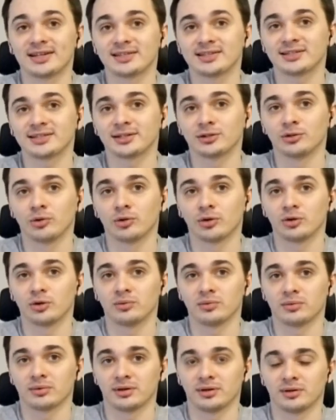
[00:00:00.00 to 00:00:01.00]
So
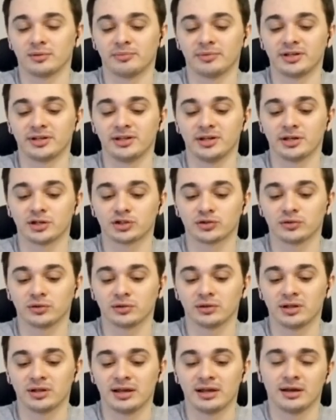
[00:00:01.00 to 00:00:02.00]
it had a
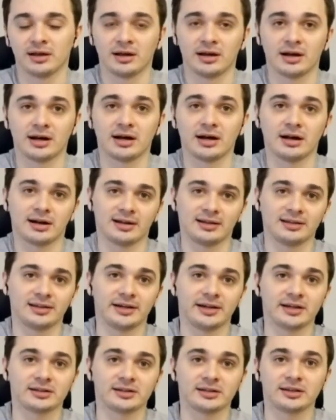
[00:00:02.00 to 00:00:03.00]
vulnerability in the
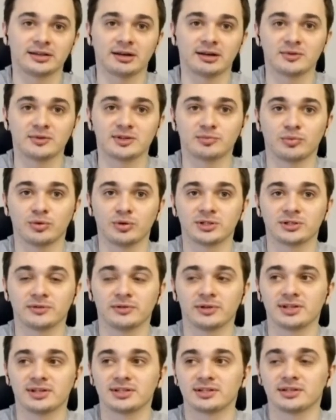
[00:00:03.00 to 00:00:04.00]

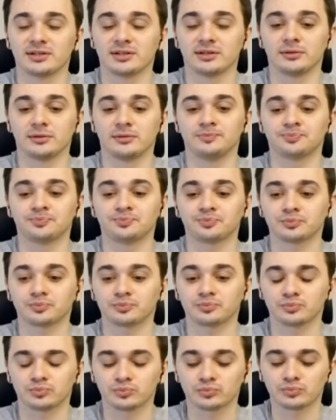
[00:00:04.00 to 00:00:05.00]
routing protocol
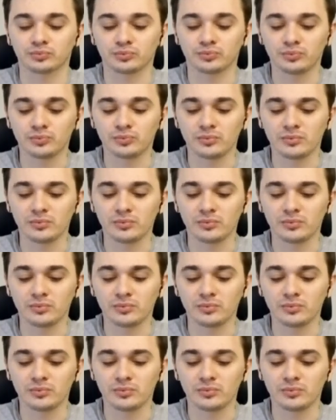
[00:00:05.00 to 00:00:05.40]
stack.